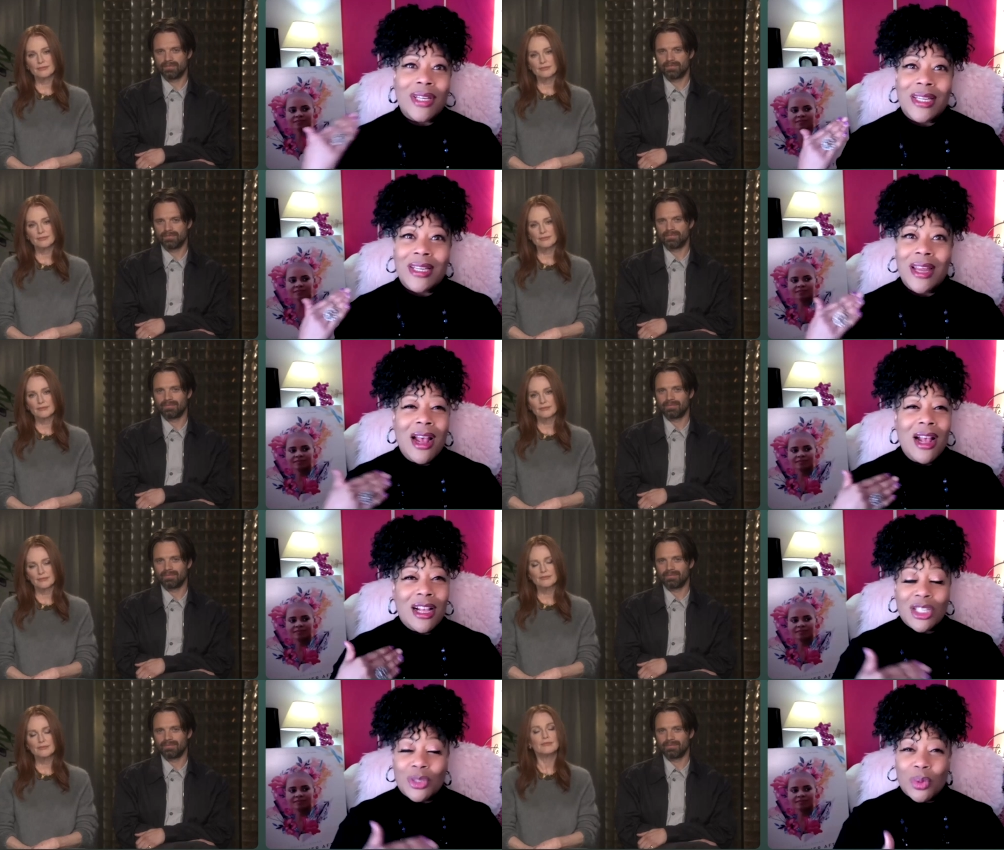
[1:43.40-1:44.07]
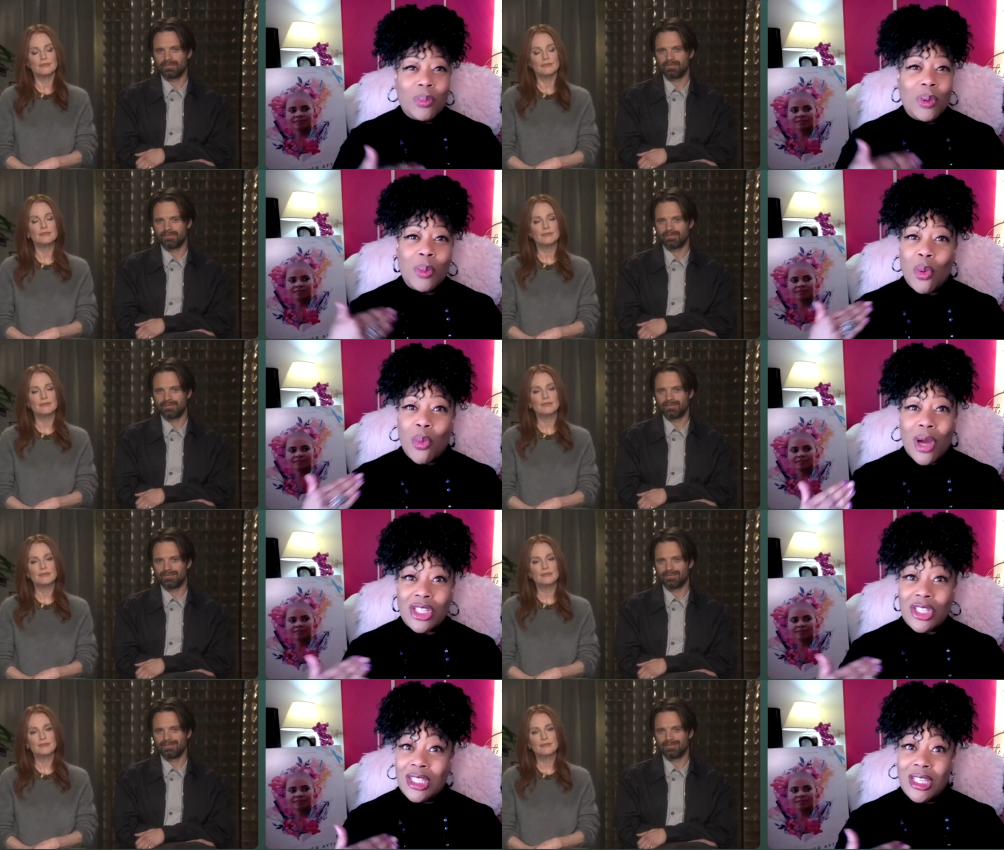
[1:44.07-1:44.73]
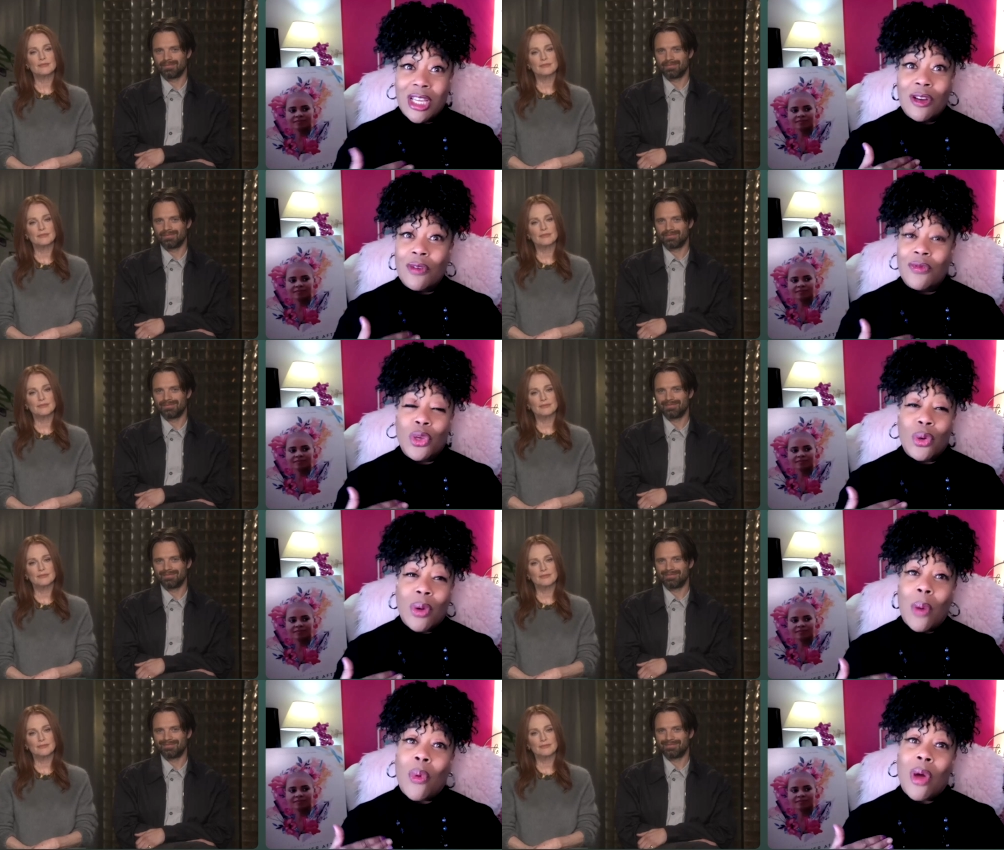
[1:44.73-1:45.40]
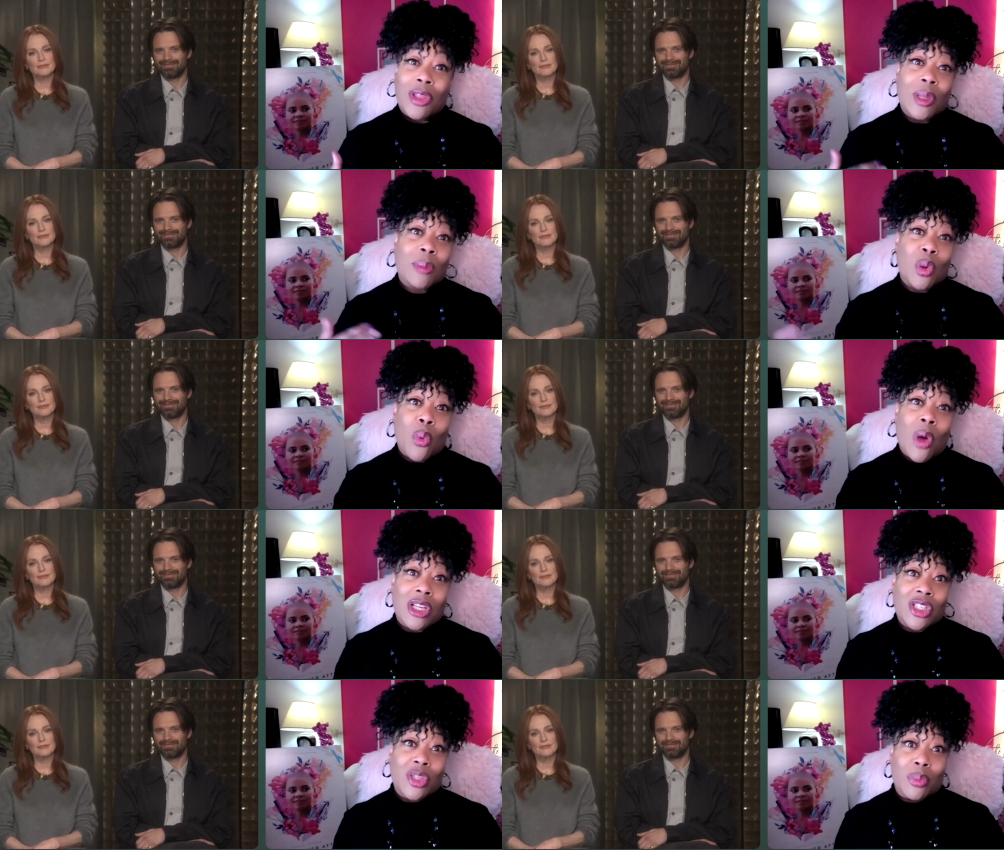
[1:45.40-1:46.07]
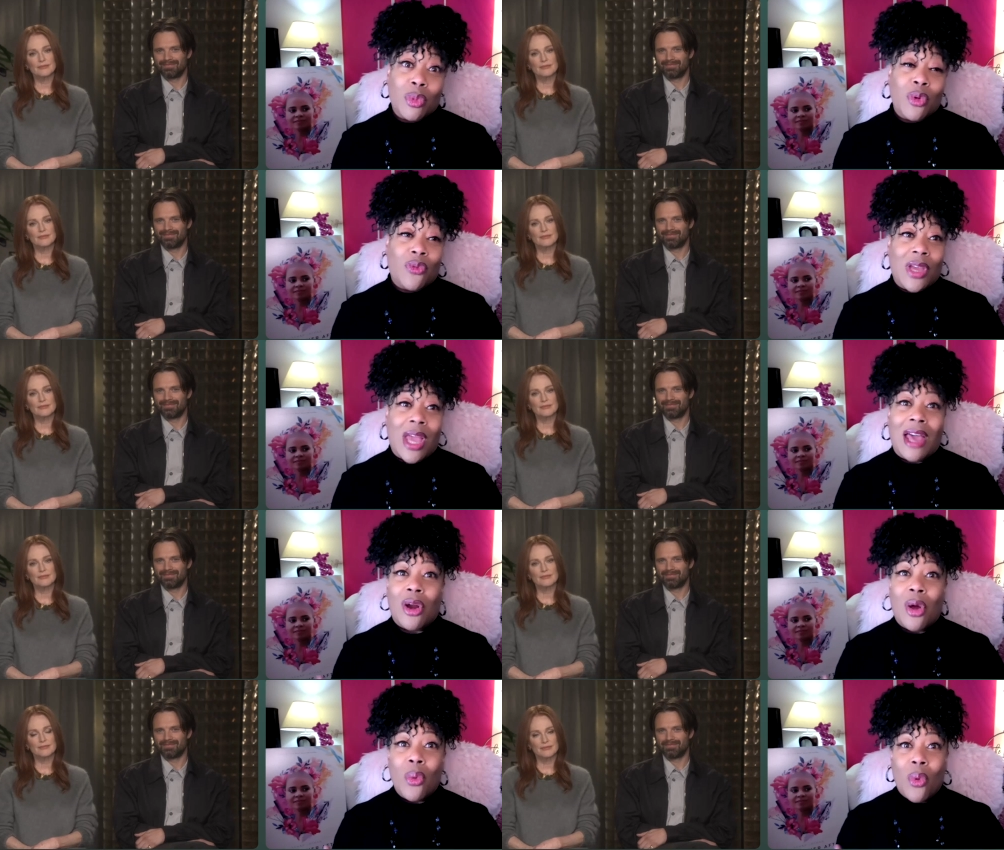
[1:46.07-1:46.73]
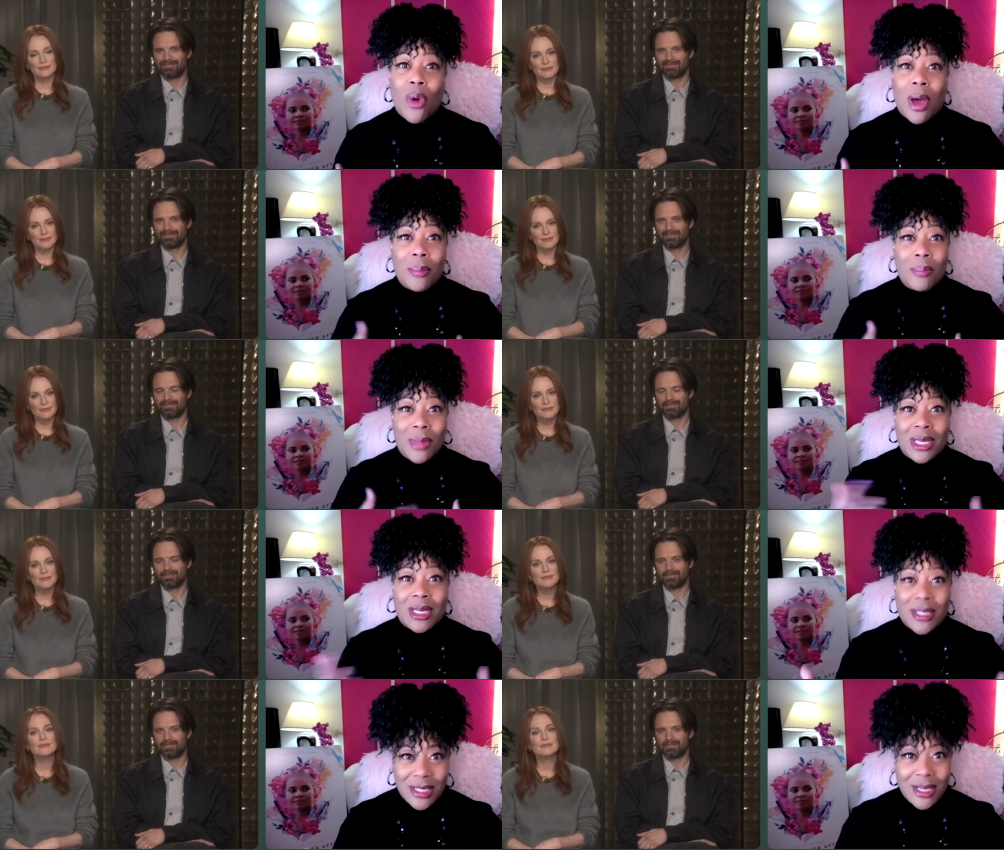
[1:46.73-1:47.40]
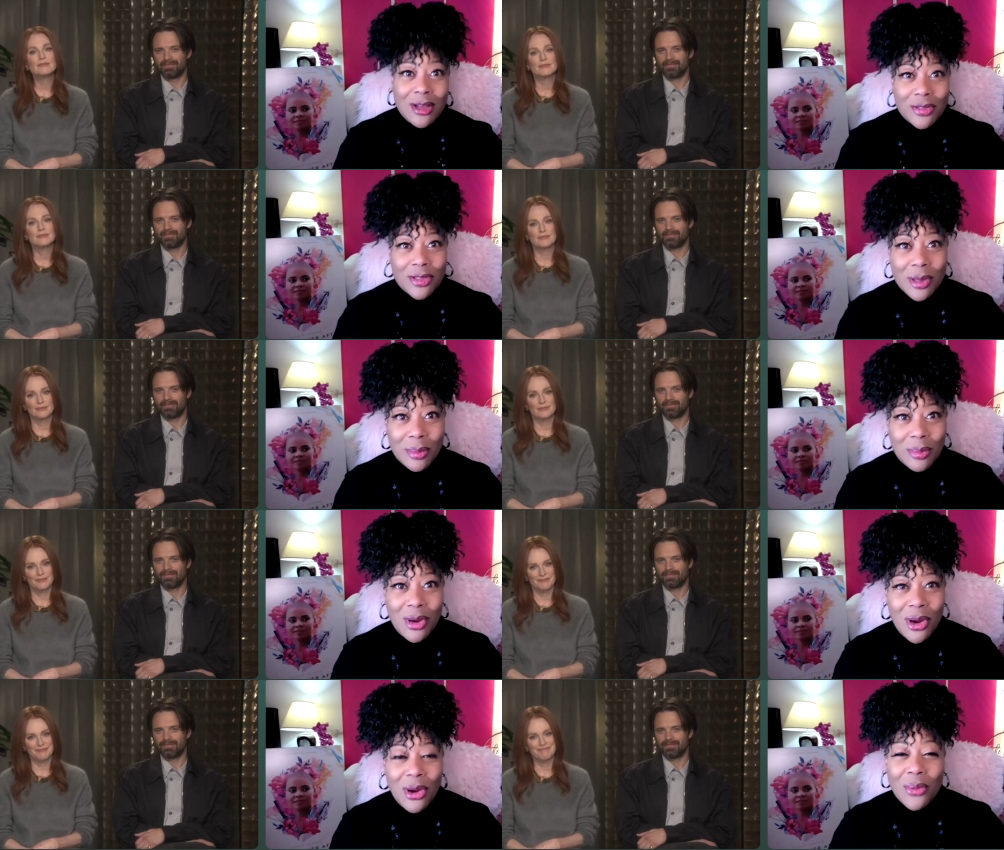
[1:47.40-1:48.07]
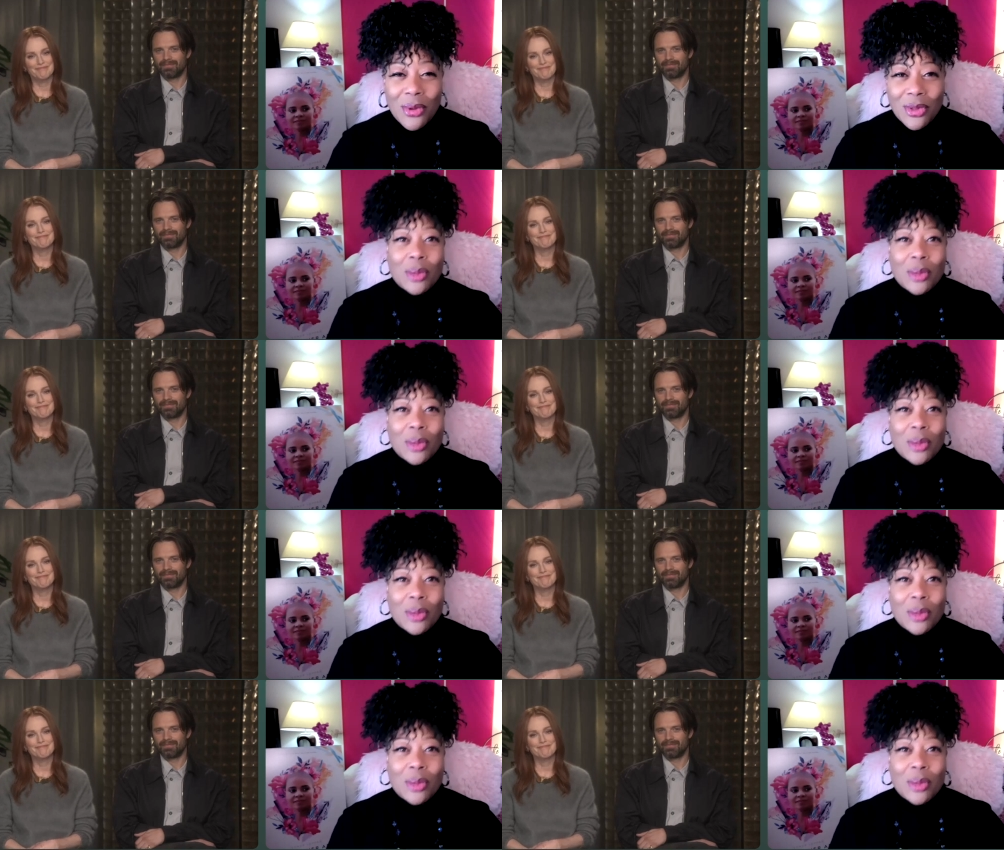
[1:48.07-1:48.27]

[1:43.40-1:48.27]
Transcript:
Speaker 1: it because when people watch this interview, I want them to watch the movie. I don't want me to tell them what the